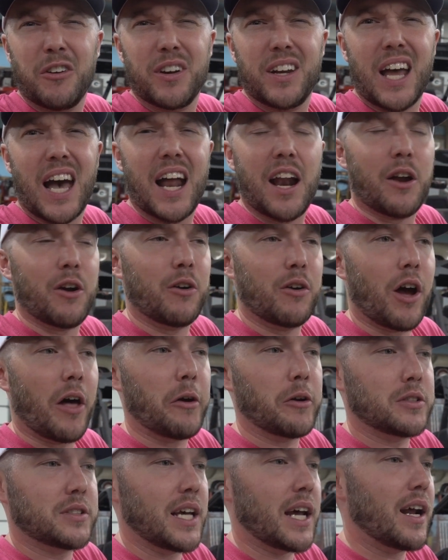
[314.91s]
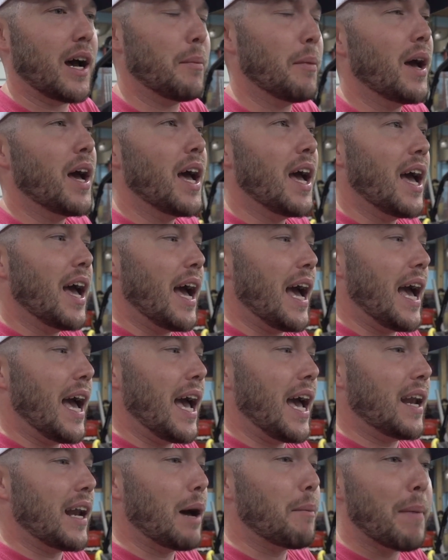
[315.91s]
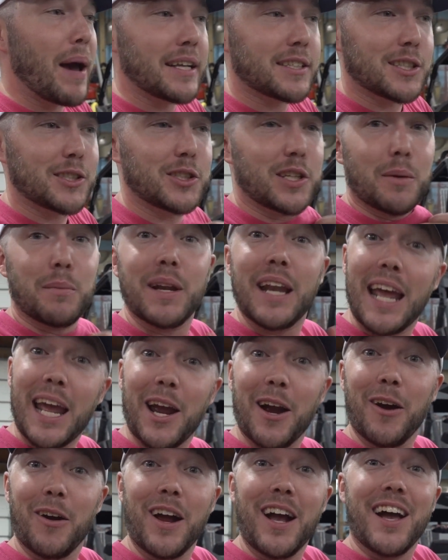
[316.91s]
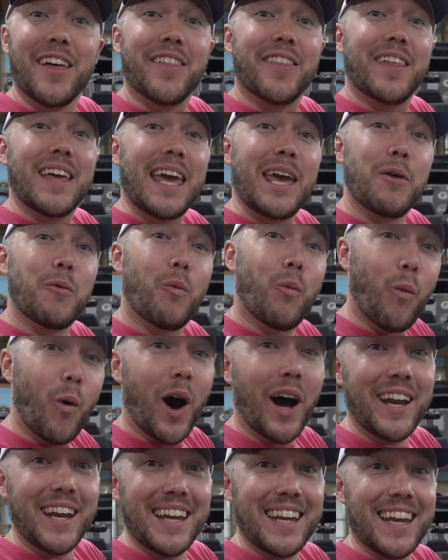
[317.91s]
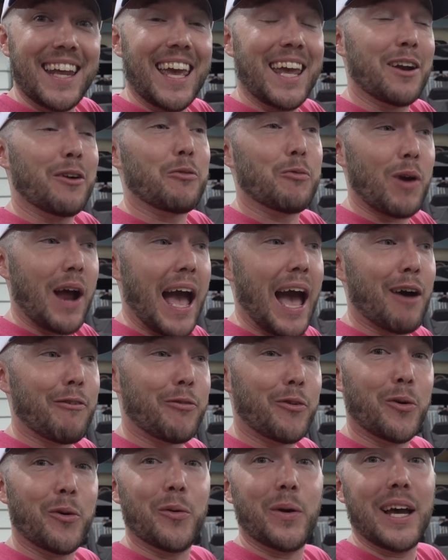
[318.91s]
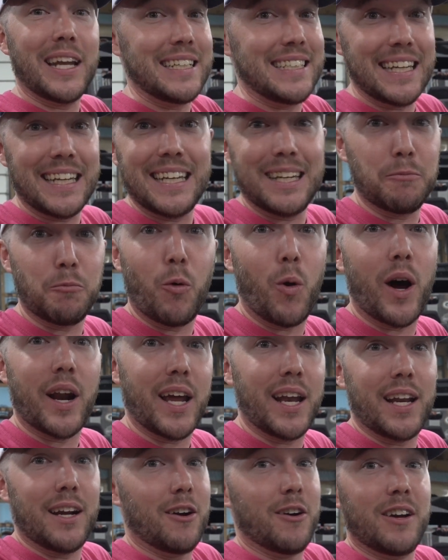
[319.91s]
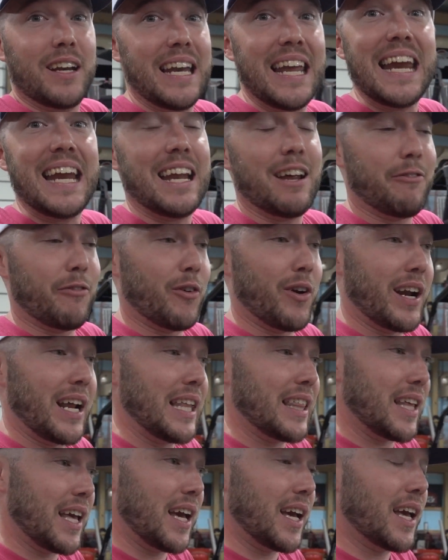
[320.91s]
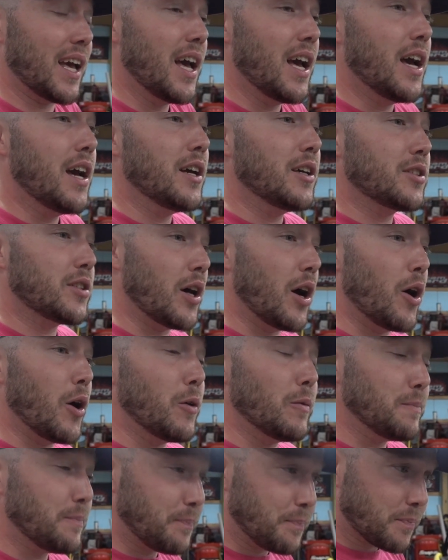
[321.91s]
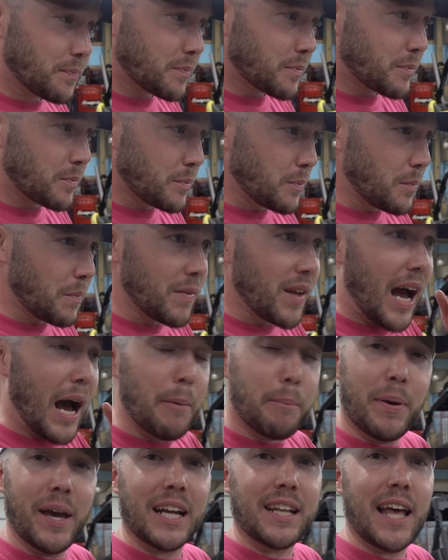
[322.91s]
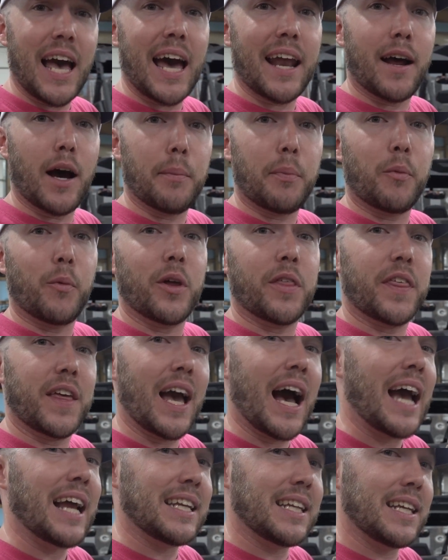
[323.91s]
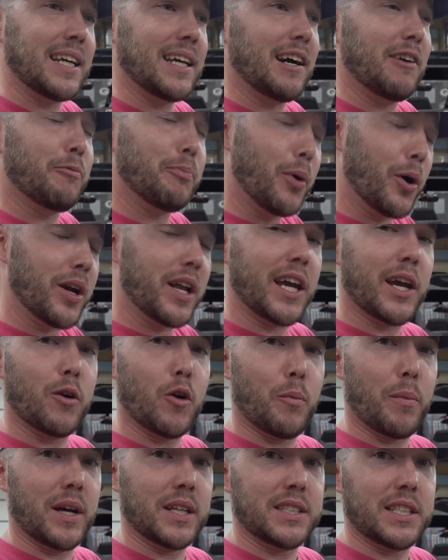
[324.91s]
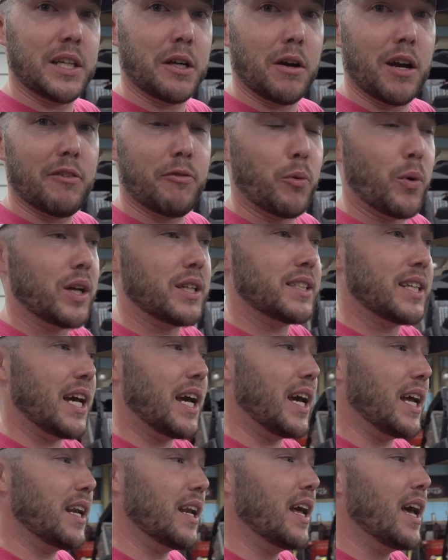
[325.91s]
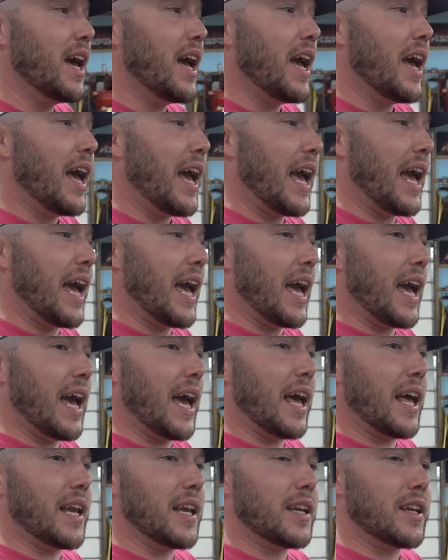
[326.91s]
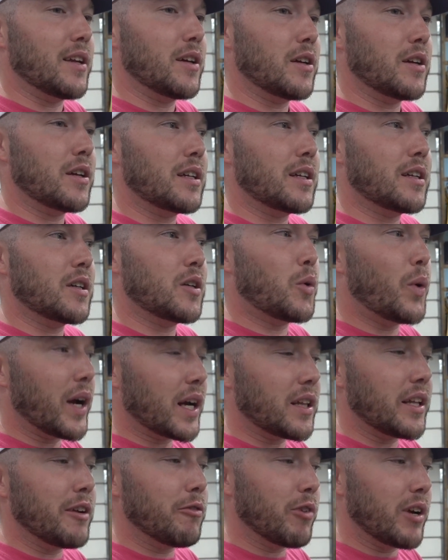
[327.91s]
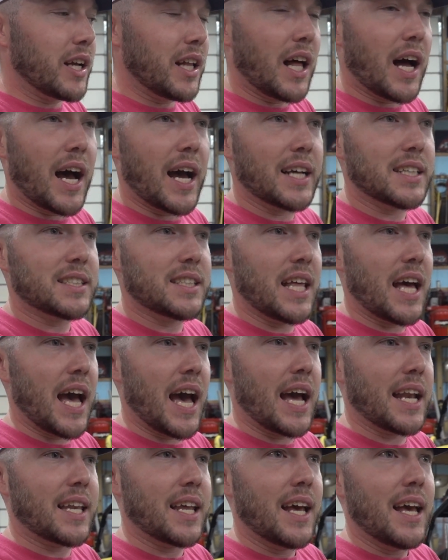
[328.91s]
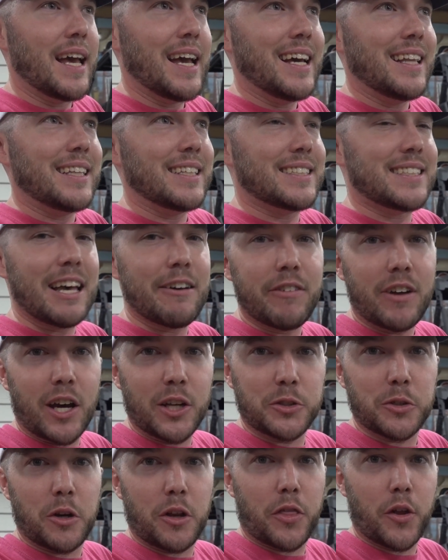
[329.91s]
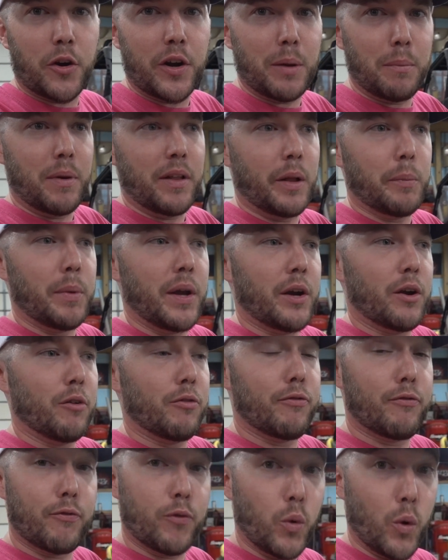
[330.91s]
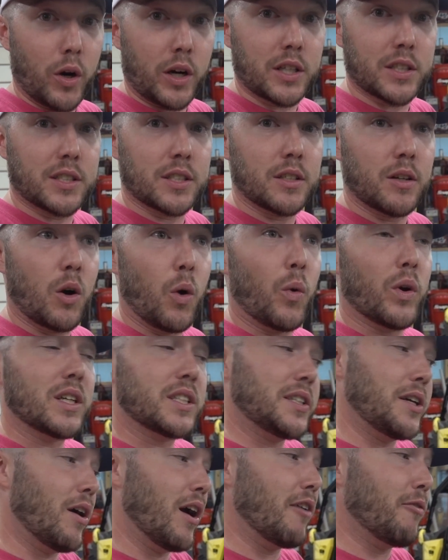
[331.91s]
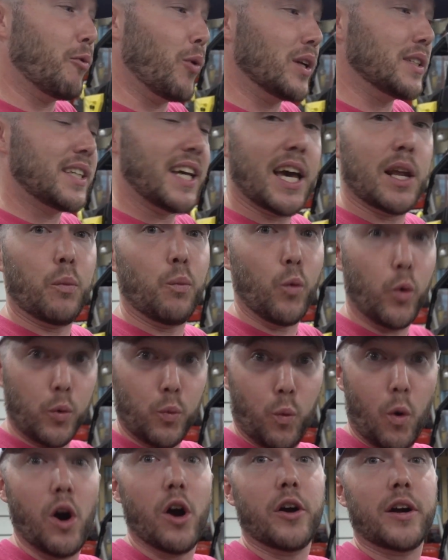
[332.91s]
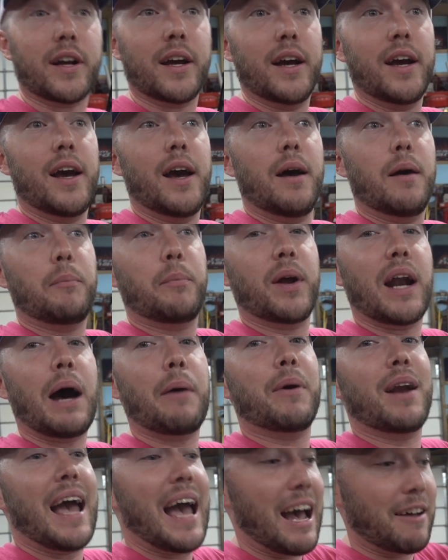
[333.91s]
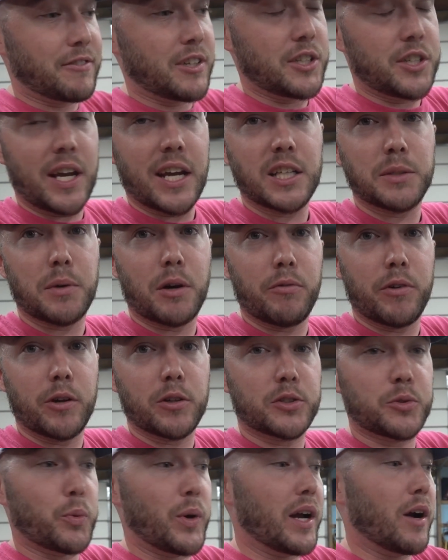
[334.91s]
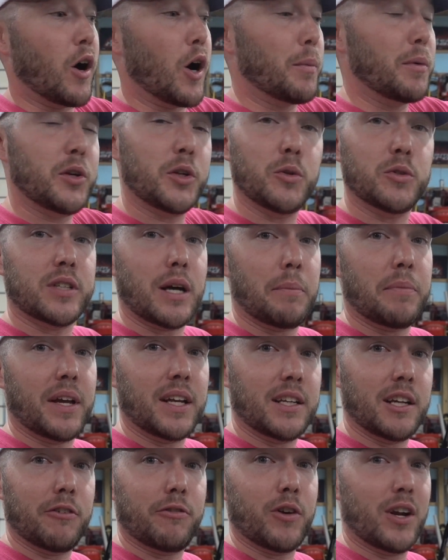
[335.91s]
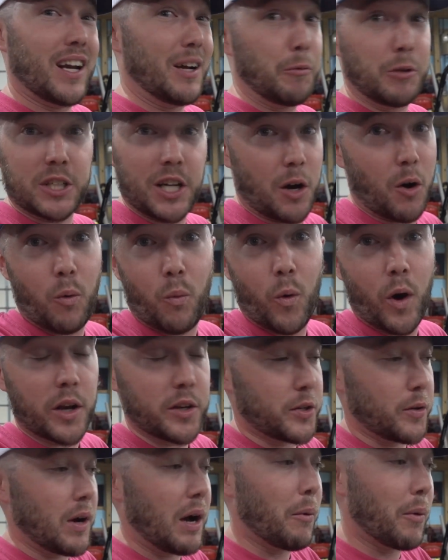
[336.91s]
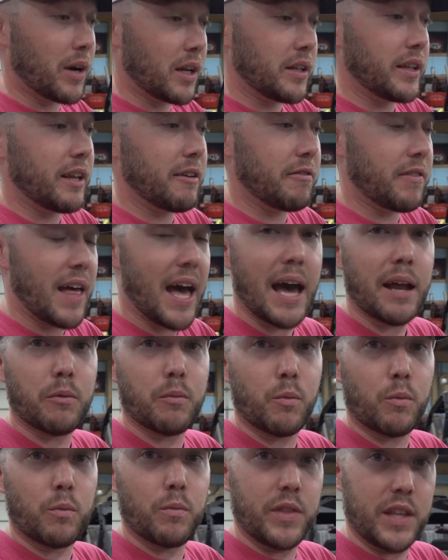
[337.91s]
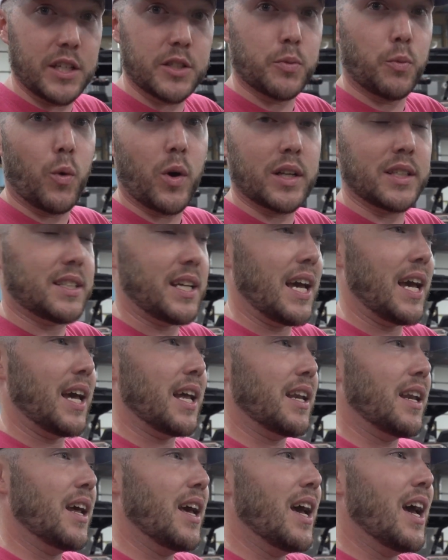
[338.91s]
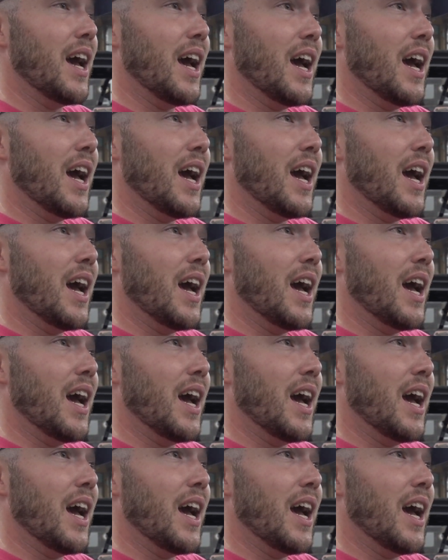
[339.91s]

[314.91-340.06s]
$900 setup. And I messaged him, and here he won it in a raffle and didn't want it or need it for anything. So I picked that up with the idea of putting it on my CRF 110, and quickly realized that the 730 millimeter forks on a CRF 110 would work, but I would have to change my rear swing arm and do something different, which I don't want to. I want to leave this 110